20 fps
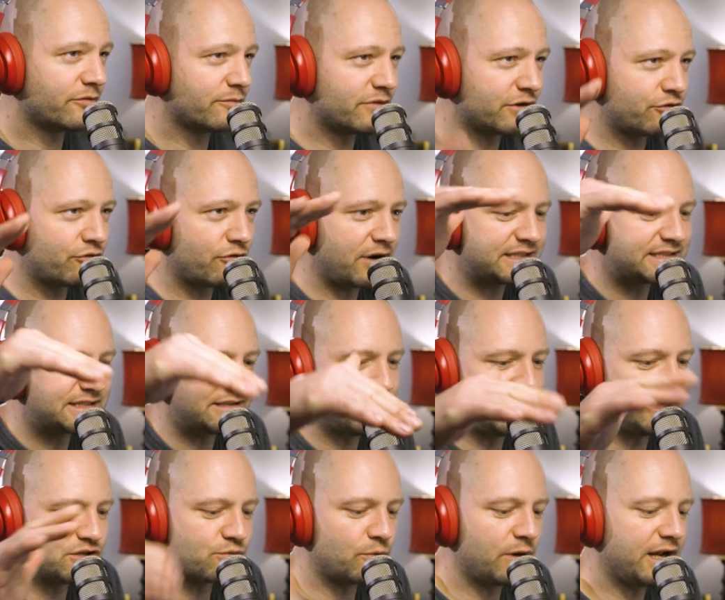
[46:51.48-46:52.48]
from the crest
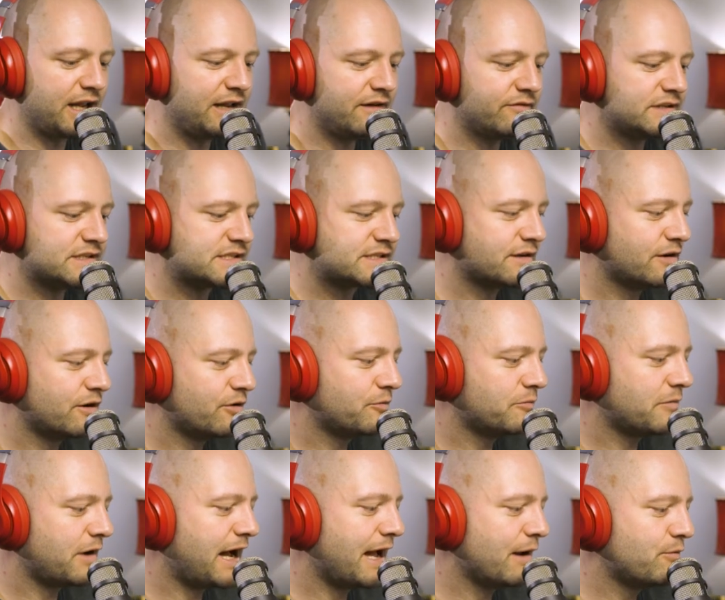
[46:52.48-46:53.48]
of each wave. And
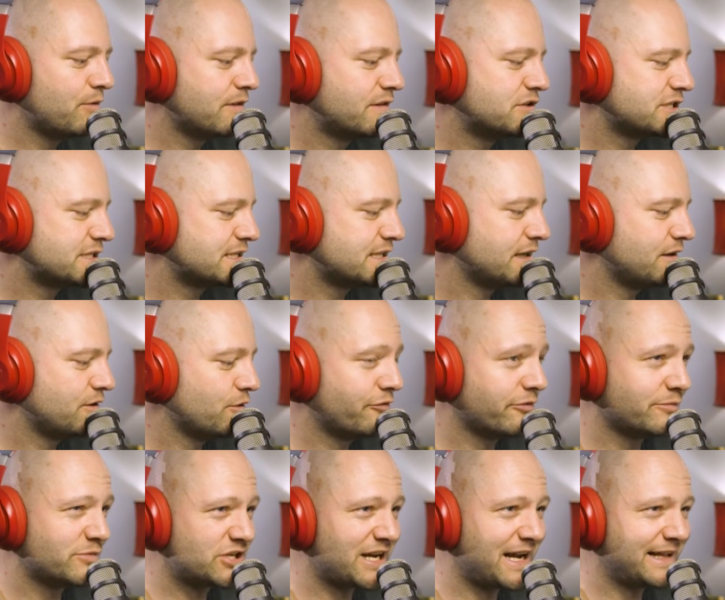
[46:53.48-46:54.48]
so I would just think
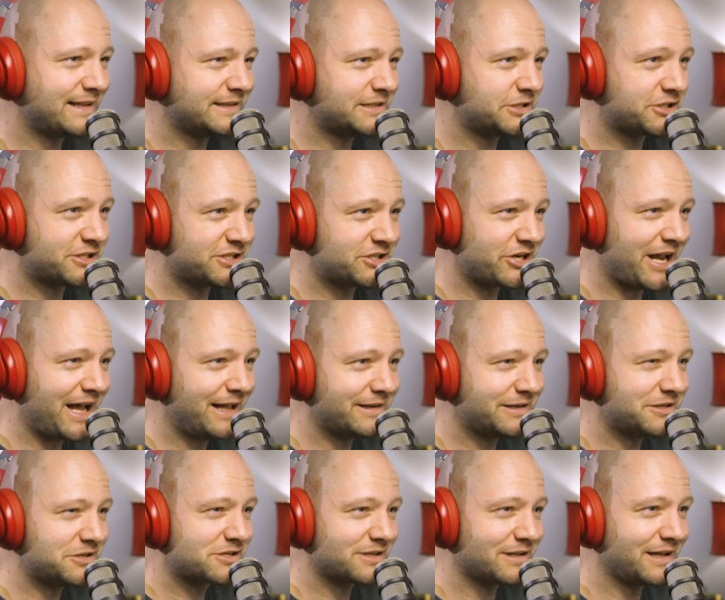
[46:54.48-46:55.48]
go from challenge to
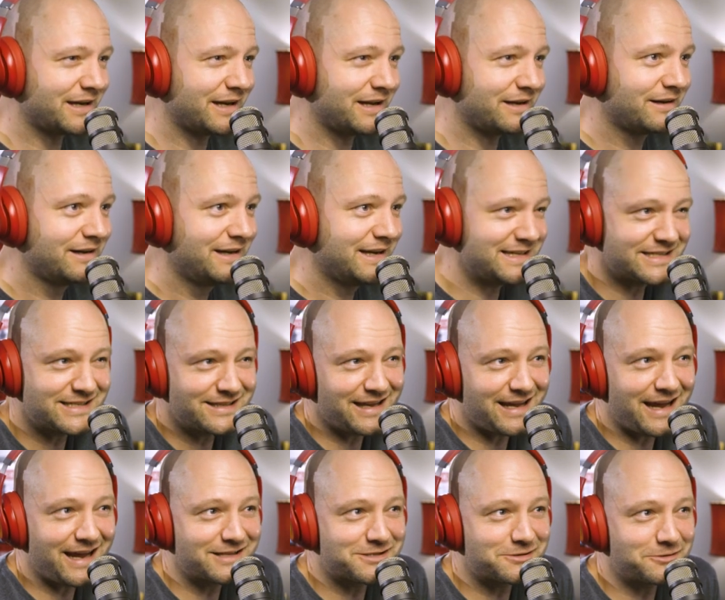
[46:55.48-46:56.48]
challenge. Like,
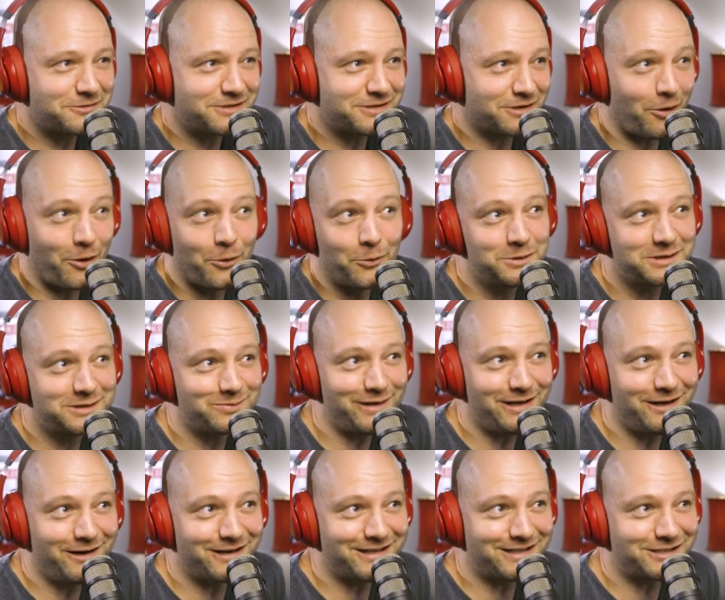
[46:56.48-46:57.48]
isn't the answer to
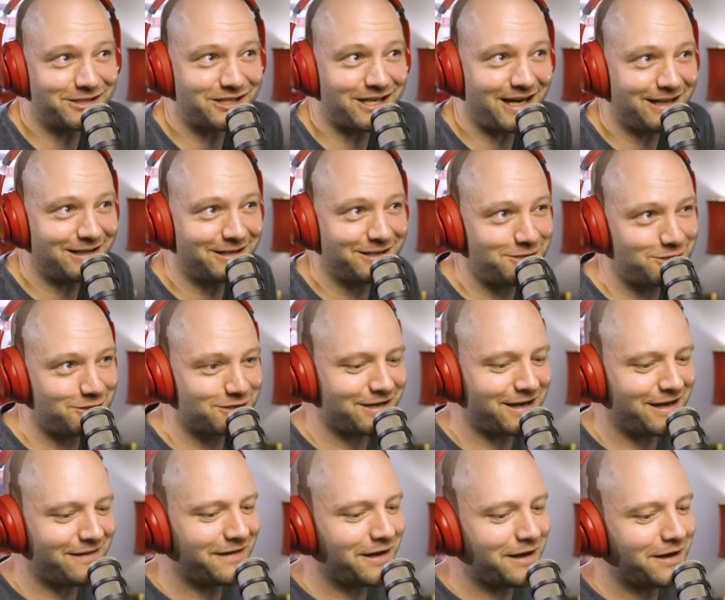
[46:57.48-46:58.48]
always be on a
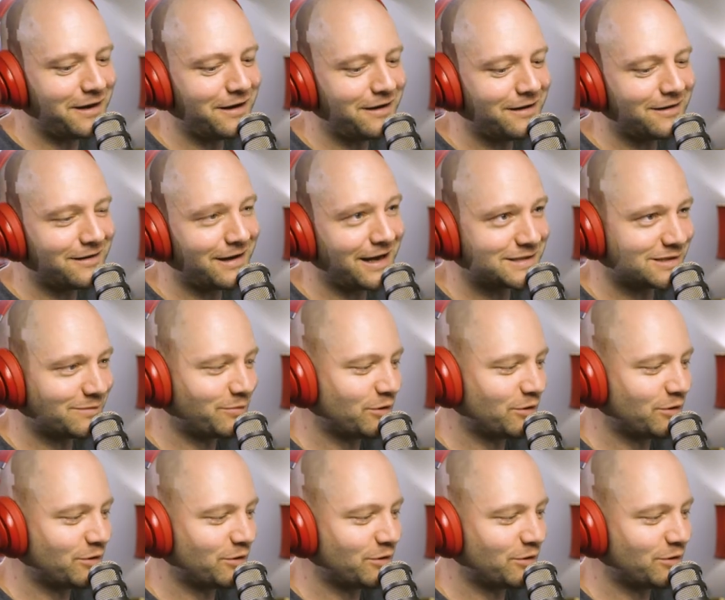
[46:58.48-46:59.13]
challenge? And then as